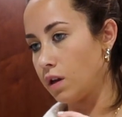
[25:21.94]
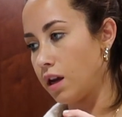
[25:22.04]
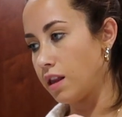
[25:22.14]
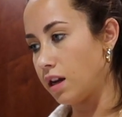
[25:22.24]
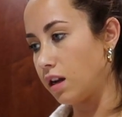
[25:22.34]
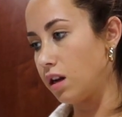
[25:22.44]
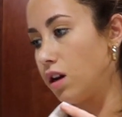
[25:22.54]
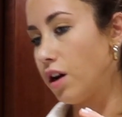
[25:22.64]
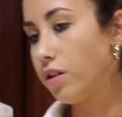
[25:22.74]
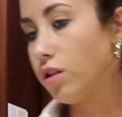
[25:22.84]
And then in
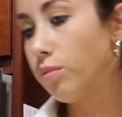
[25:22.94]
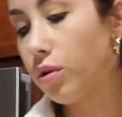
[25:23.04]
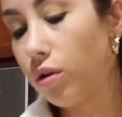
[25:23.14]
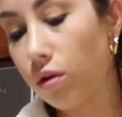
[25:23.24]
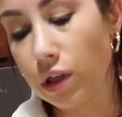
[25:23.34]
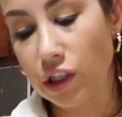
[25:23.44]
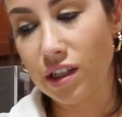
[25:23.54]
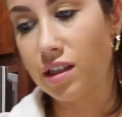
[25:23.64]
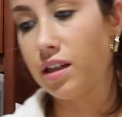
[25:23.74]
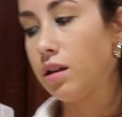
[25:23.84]
another bowl, which
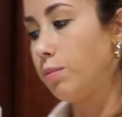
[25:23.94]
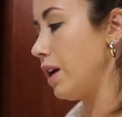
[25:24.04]
doesn't need to